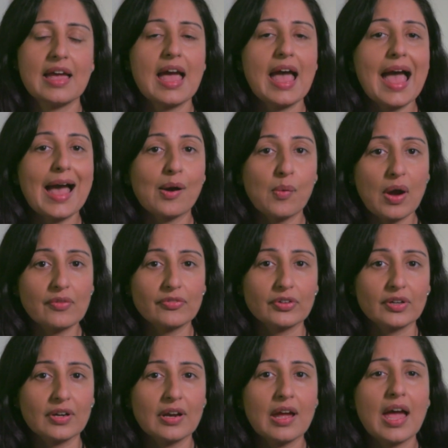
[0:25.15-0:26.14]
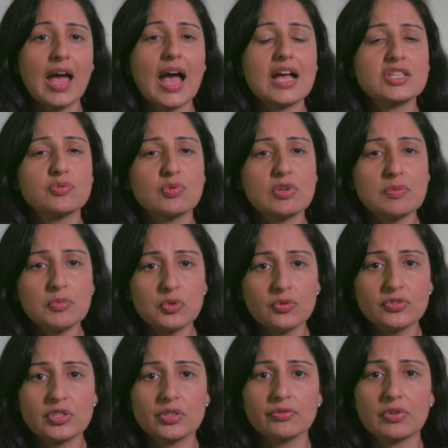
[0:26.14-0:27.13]
However, as we
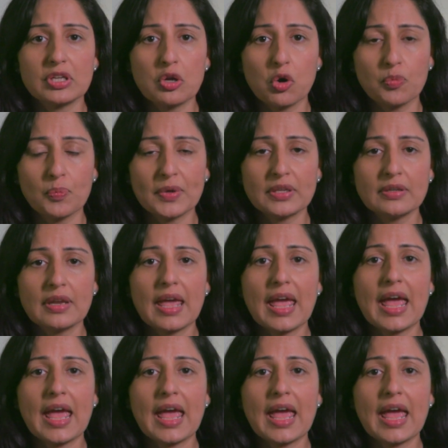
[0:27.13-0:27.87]
move to reopen